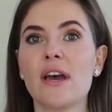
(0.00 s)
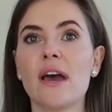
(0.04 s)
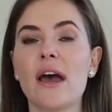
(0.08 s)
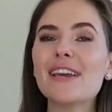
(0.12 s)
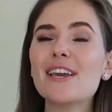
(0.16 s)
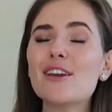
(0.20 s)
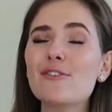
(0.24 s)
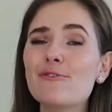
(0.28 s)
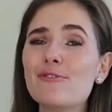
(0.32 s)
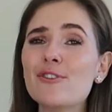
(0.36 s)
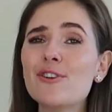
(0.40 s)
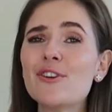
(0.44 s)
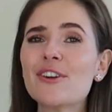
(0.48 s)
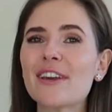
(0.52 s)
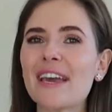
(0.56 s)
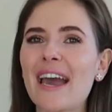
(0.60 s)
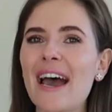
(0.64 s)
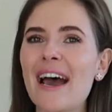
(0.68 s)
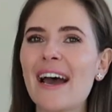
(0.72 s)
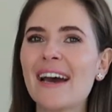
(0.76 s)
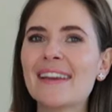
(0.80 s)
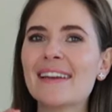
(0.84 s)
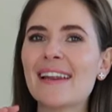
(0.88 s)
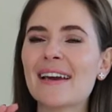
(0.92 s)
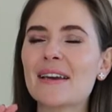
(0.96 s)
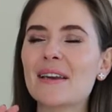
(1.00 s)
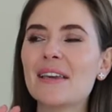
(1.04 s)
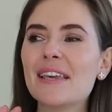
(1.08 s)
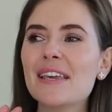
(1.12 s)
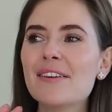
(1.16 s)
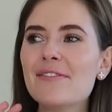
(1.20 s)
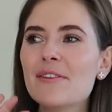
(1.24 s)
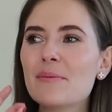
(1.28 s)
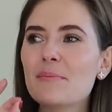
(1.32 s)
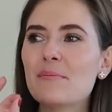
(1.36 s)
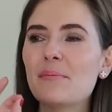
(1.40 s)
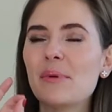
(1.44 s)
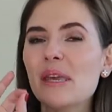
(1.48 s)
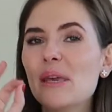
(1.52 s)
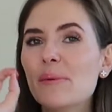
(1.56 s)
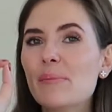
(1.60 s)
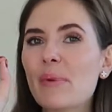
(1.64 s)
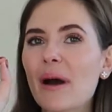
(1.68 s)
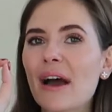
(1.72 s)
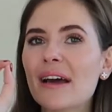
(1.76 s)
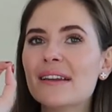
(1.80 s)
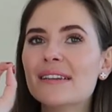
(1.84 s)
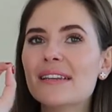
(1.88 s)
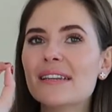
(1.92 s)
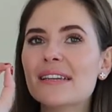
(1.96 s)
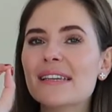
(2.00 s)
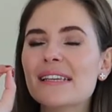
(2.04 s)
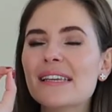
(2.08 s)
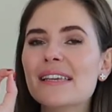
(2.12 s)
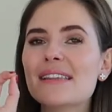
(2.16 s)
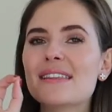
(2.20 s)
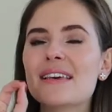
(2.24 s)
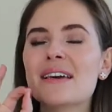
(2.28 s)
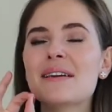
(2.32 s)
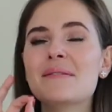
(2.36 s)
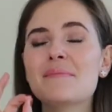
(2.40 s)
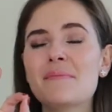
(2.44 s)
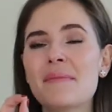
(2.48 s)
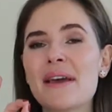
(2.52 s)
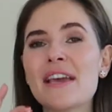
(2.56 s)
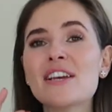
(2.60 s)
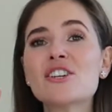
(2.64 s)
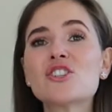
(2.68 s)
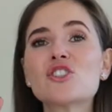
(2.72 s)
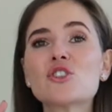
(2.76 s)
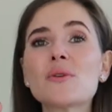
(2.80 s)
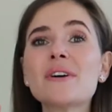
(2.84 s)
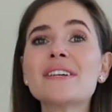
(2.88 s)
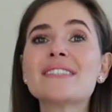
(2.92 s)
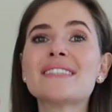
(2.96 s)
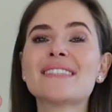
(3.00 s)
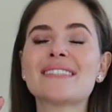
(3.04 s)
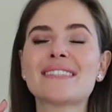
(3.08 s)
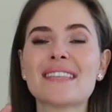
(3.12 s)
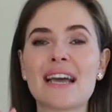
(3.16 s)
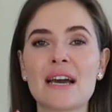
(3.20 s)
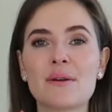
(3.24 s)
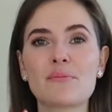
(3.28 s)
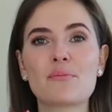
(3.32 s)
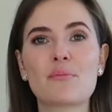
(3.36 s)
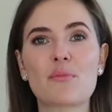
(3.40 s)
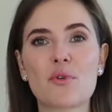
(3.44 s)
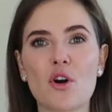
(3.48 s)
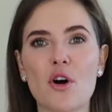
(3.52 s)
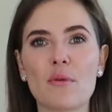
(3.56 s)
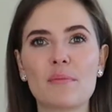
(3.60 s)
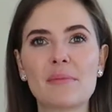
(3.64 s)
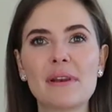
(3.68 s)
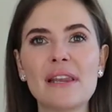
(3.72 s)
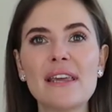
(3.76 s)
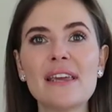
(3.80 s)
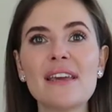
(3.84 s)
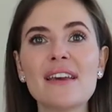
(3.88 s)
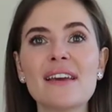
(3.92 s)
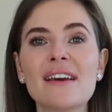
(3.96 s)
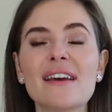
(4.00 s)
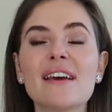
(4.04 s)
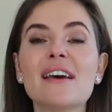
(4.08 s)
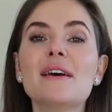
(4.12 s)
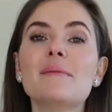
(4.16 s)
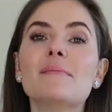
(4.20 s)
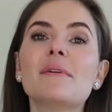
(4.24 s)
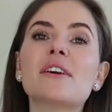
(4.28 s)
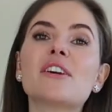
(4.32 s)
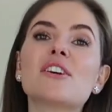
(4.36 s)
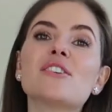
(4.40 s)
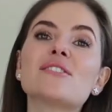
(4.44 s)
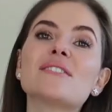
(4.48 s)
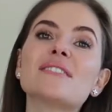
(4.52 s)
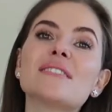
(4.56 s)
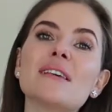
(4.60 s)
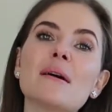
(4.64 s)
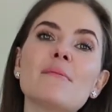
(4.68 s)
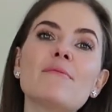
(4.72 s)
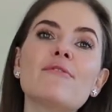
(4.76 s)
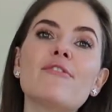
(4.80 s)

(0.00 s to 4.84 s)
If you can, like, even peep underneath and make sure it's done properly, because some